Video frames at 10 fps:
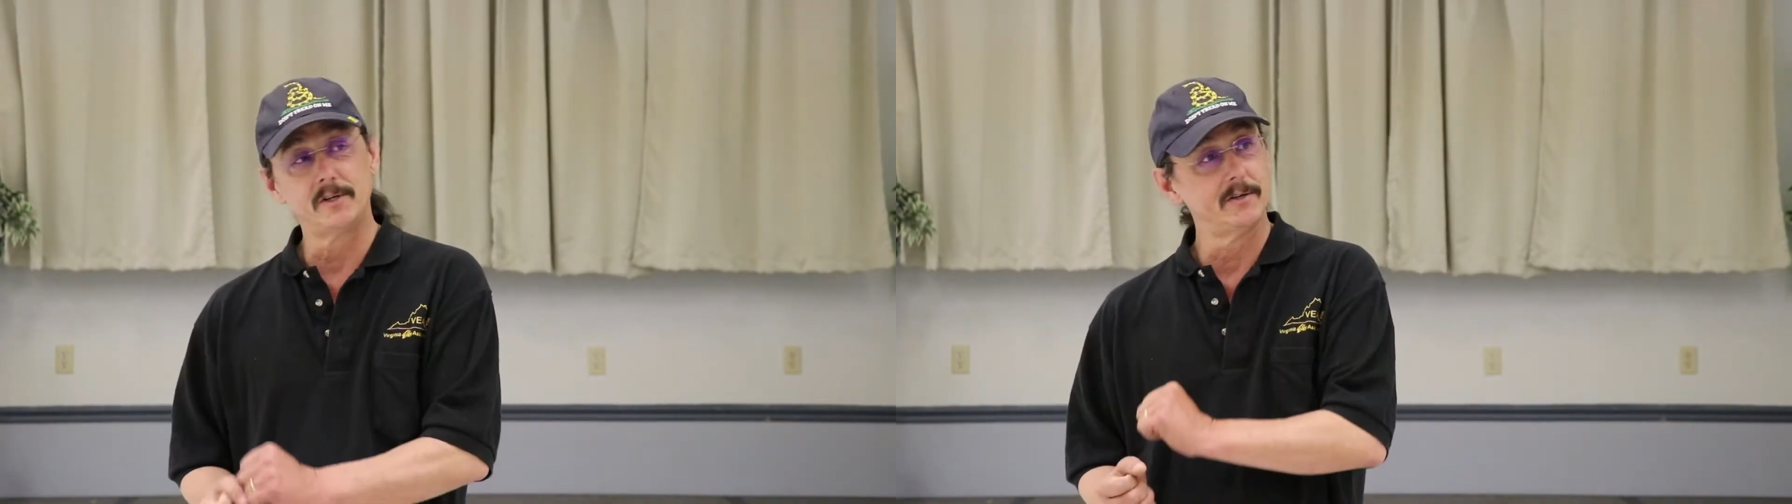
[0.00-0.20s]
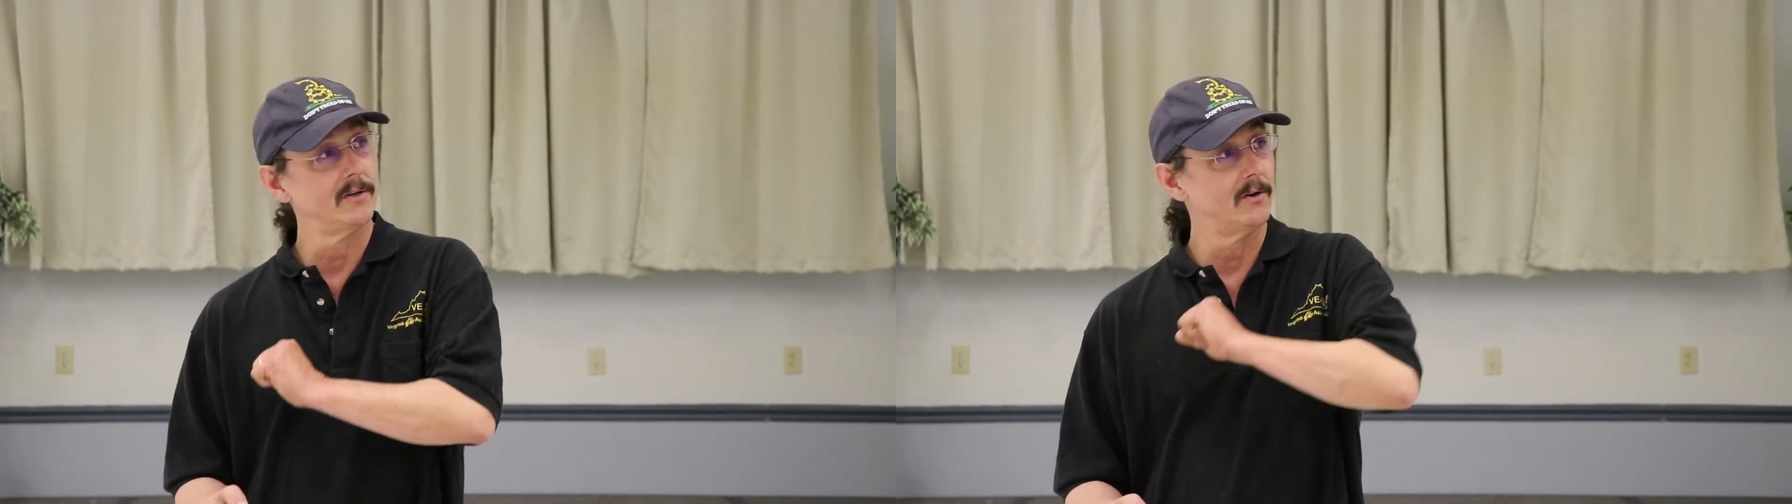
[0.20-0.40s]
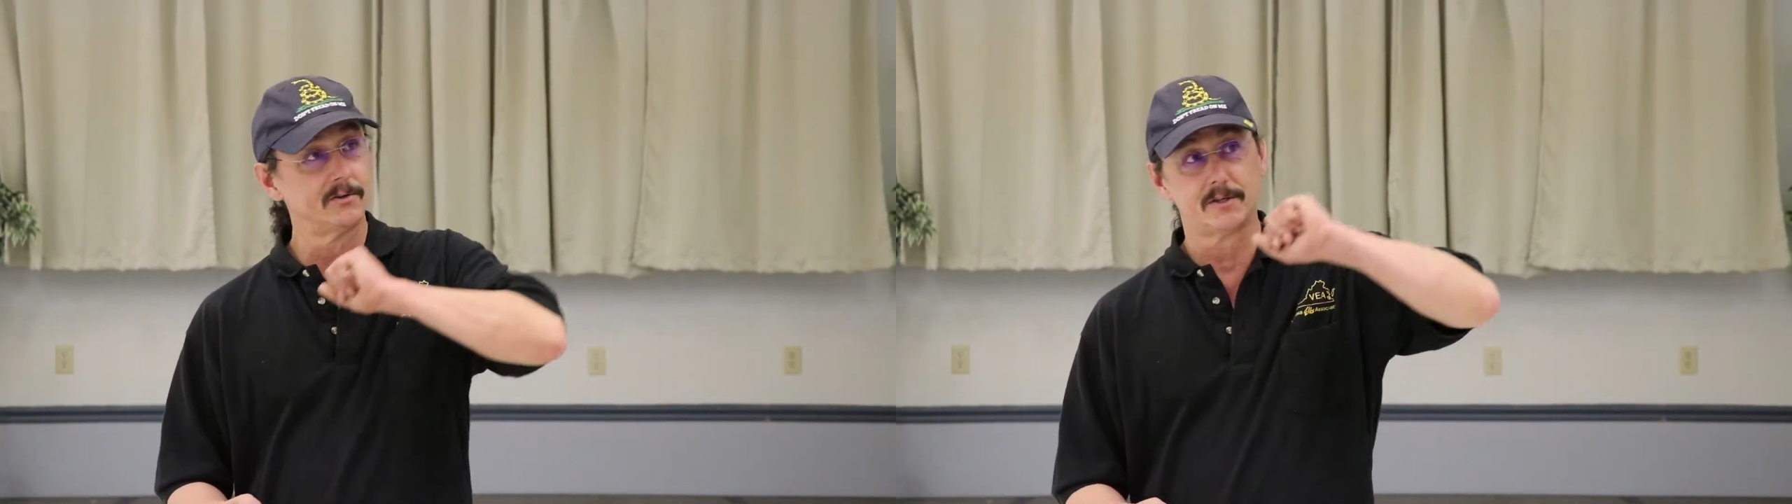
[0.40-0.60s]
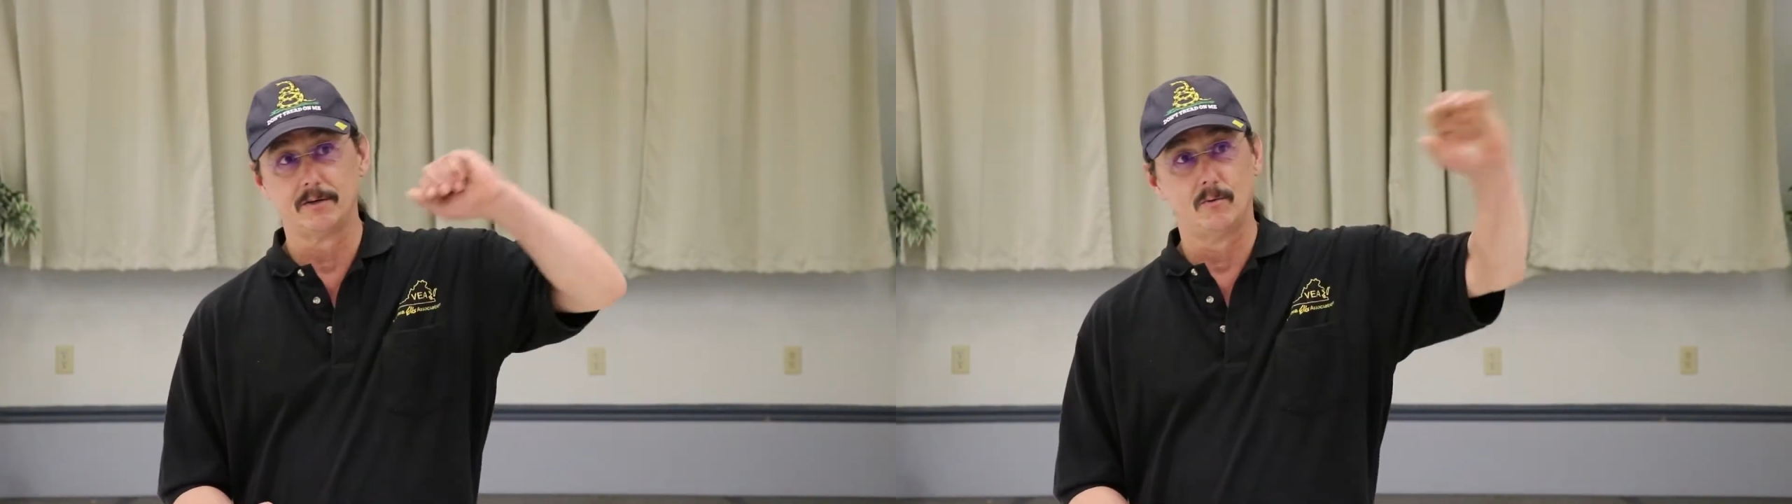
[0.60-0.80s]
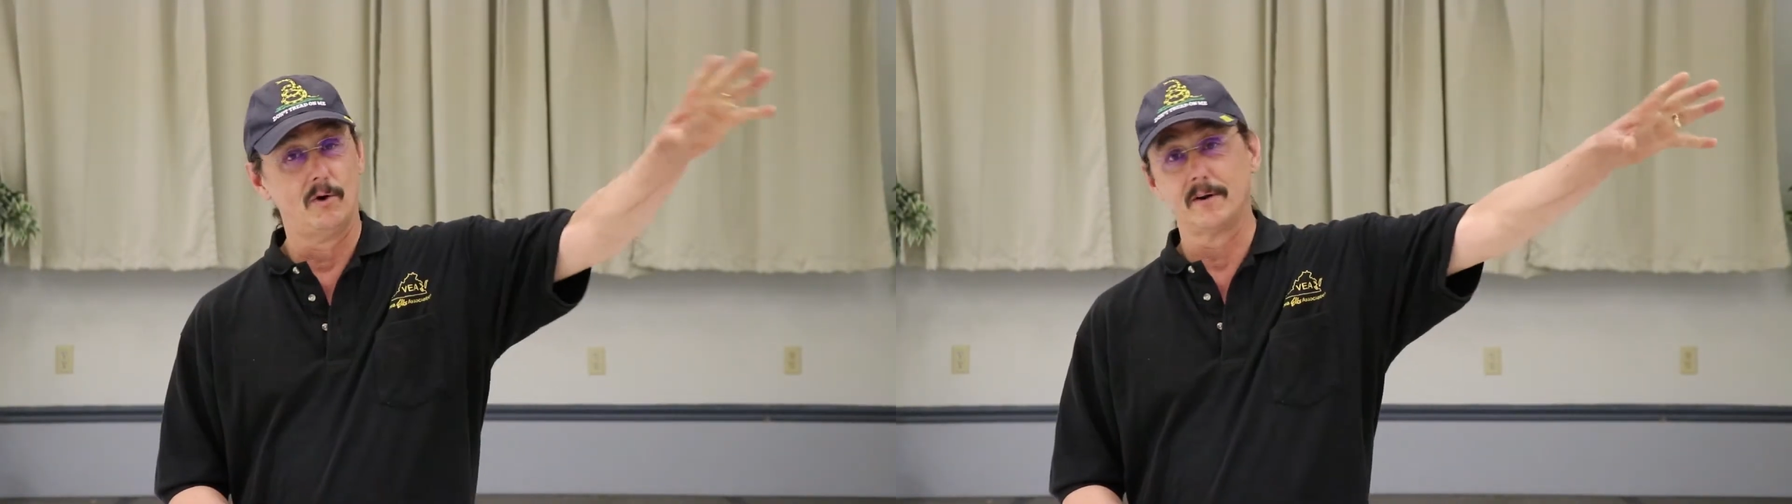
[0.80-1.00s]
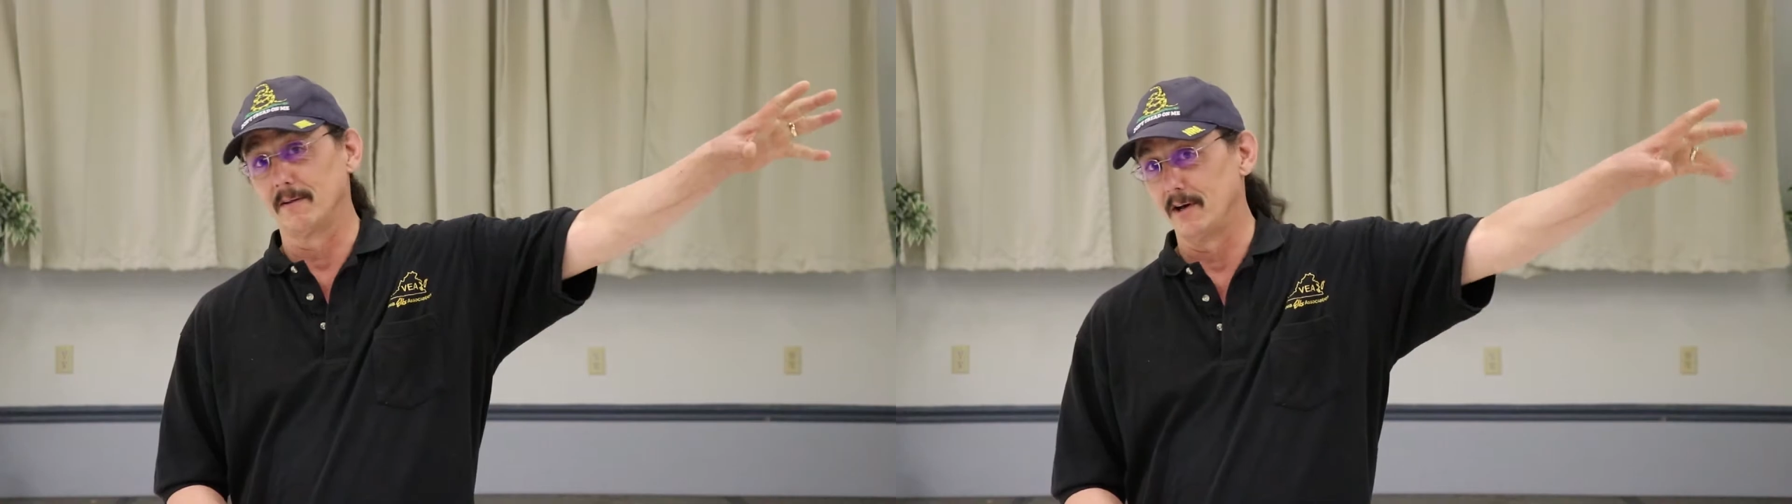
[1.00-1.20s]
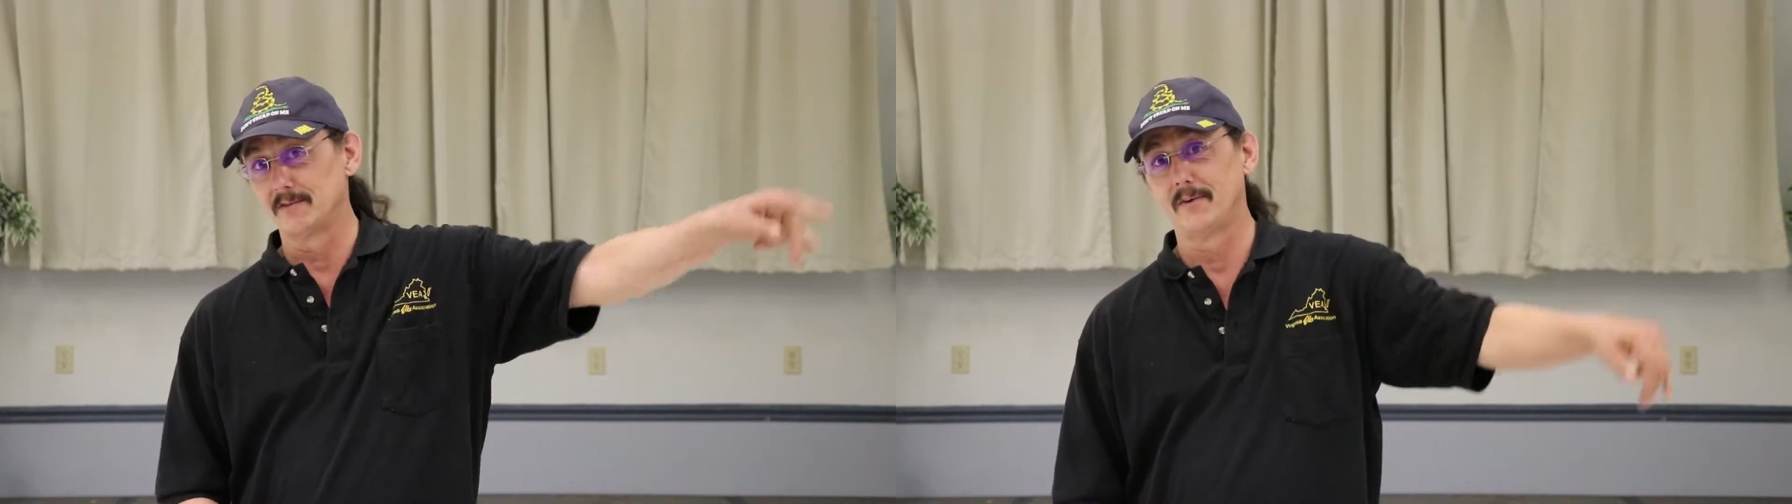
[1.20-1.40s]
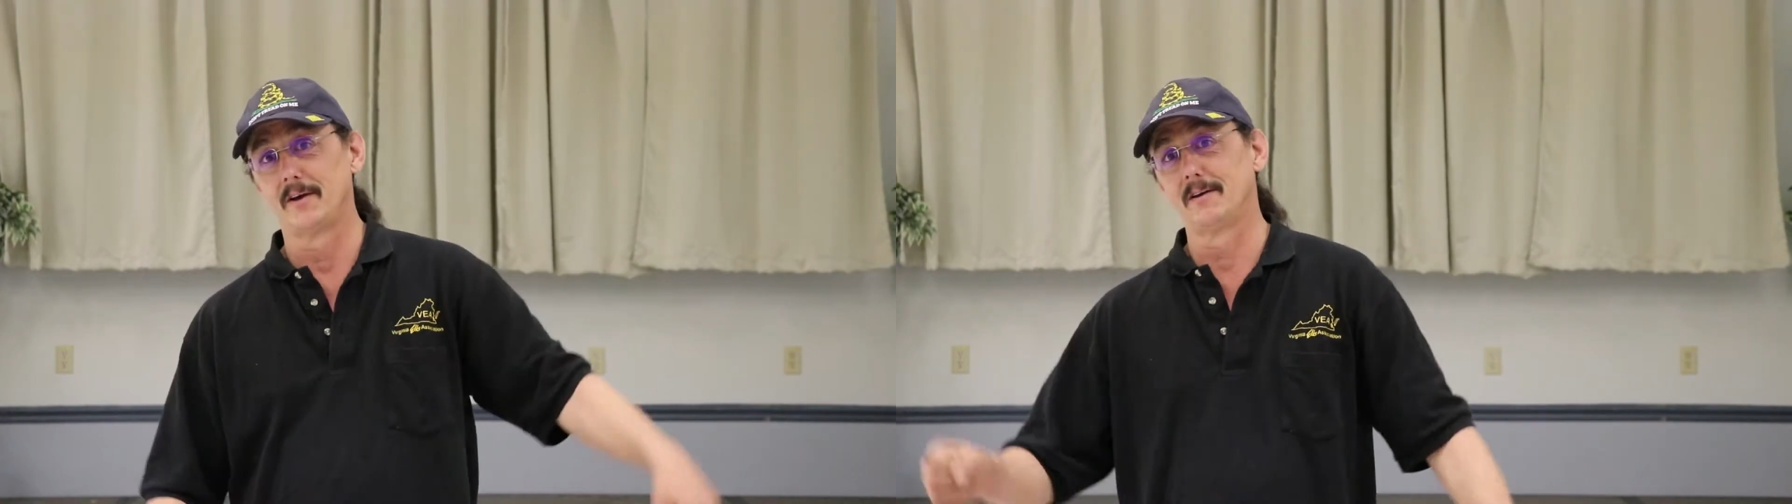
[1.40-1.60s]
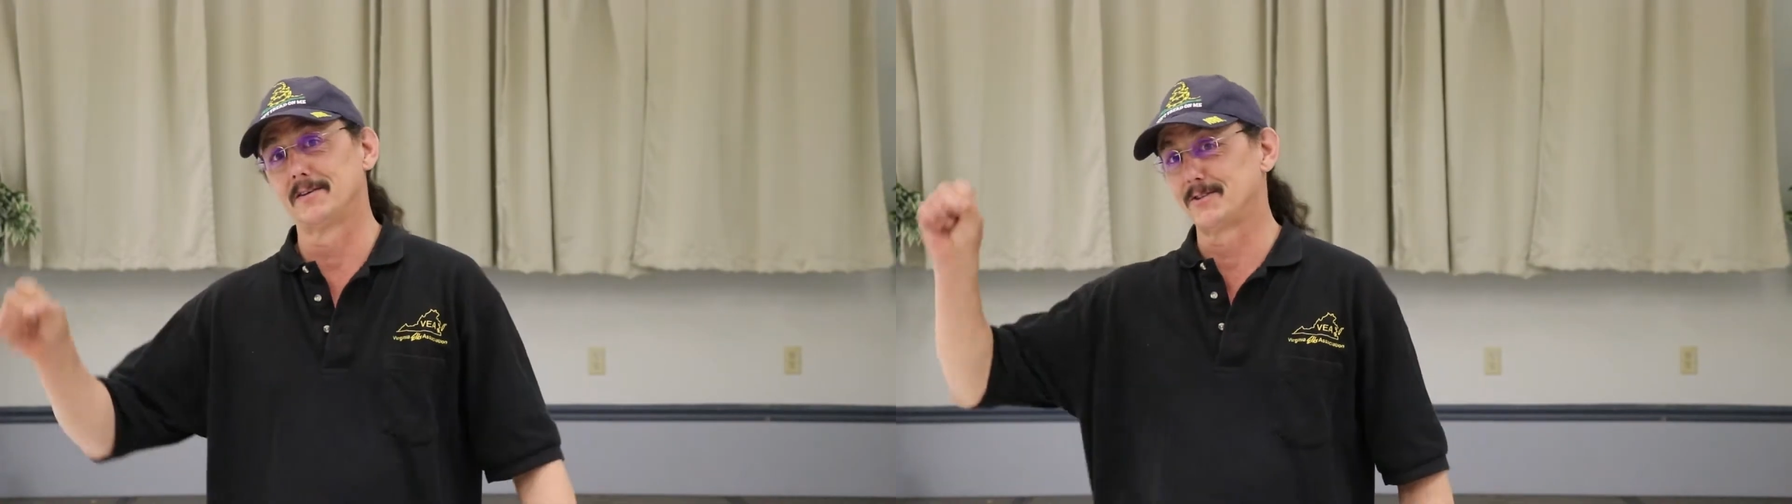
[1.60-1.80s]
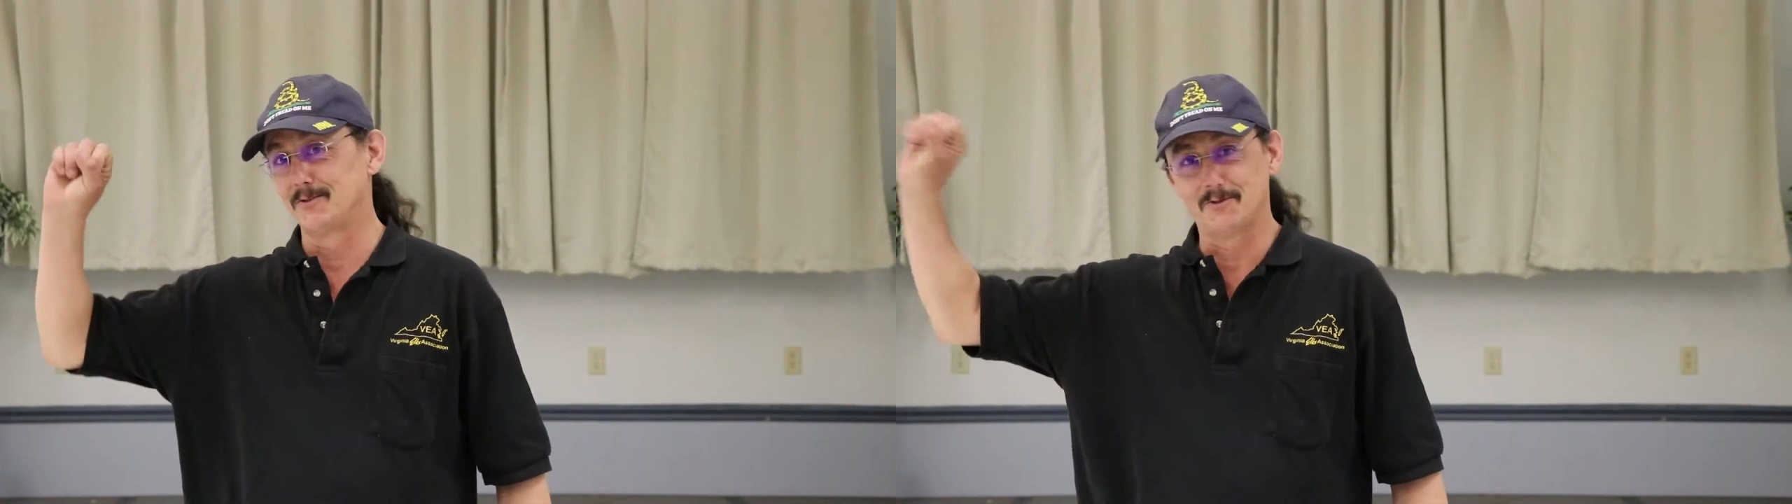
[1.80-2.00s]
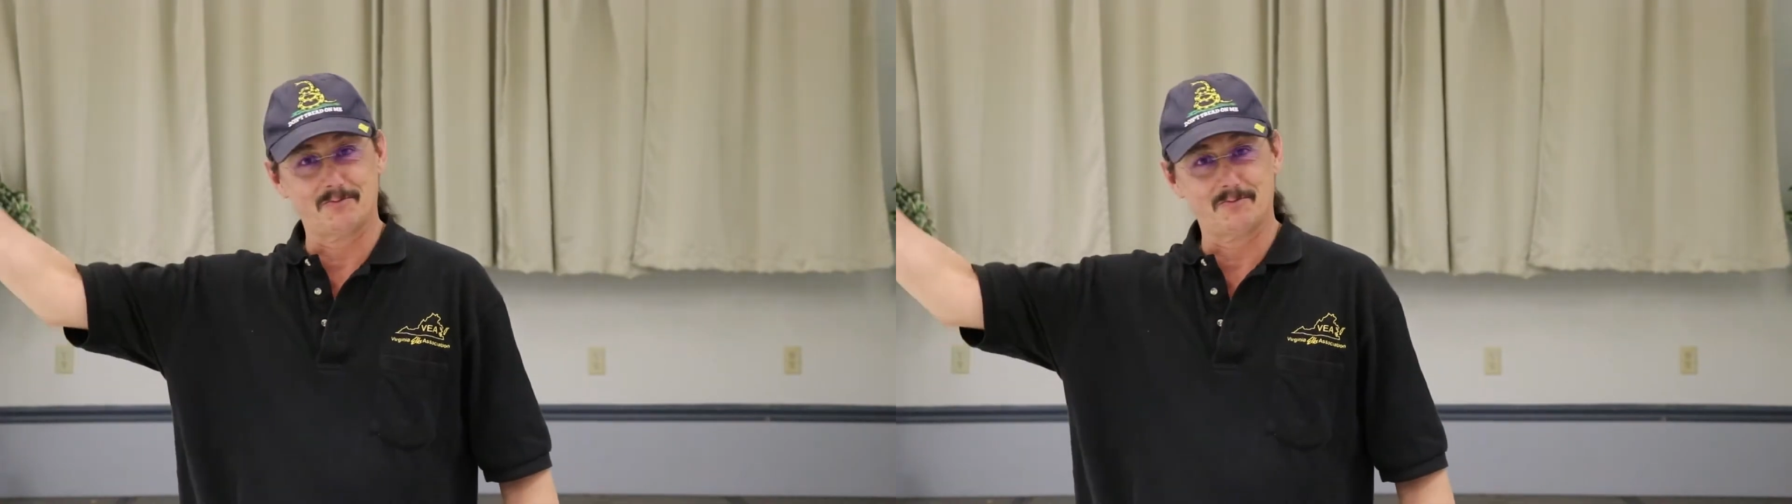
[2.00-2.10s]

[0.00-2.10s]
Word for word: you can go to one in Las Vegas,